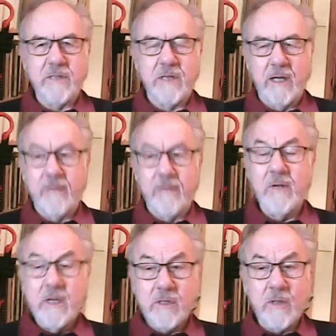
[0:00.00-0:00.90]
Alive.
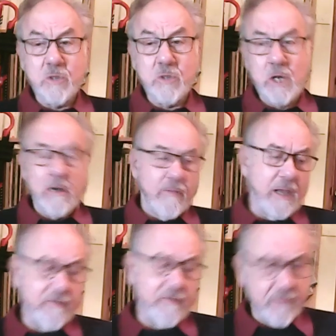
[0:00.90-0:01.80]
So I was chair of
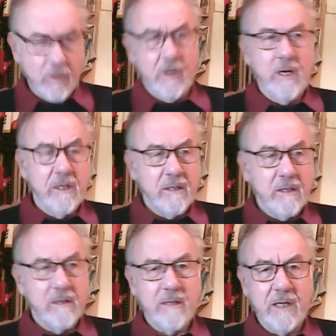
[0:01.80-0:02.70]
that for
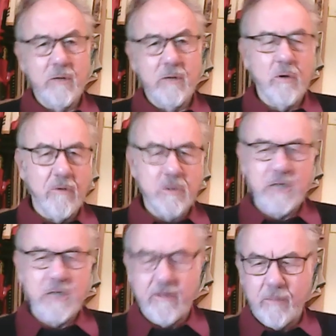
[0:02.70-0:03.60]
uh, the inaugural
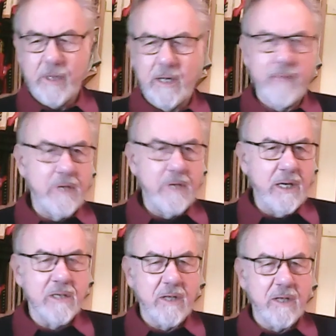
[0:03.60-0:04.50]
chair for about 11
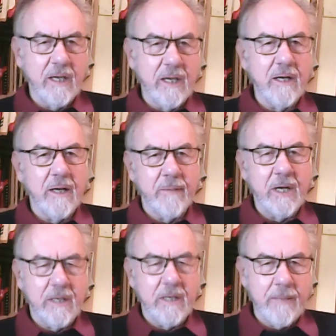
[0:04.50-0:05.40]
years, I think, and I'm
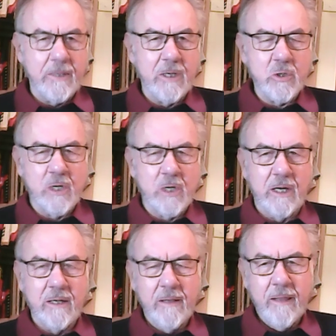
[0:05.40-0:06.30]
now deputy chair.
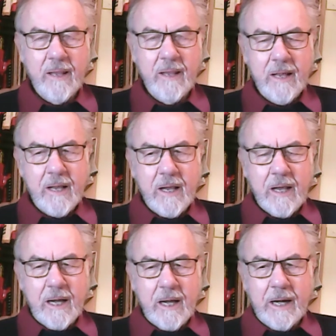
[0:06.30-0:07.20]

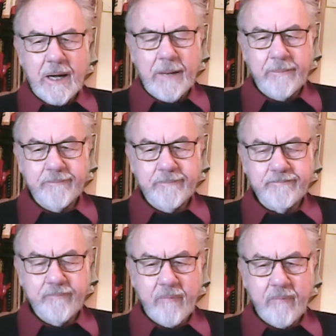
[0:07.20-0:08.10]
Mm-hmm. Um,
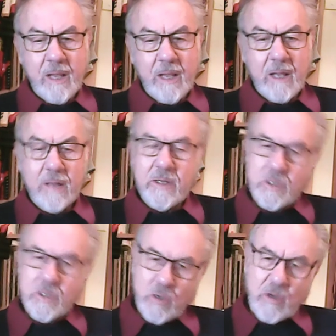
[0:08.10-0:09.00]
the
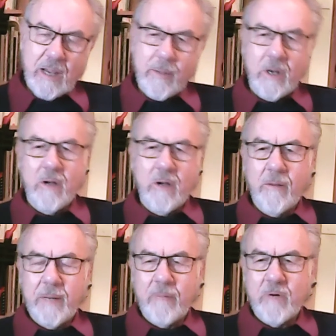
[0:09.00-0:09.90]
zoo came along,
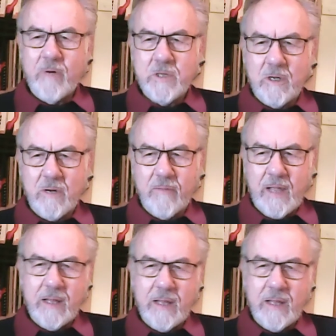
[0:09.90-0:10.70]
being president of that.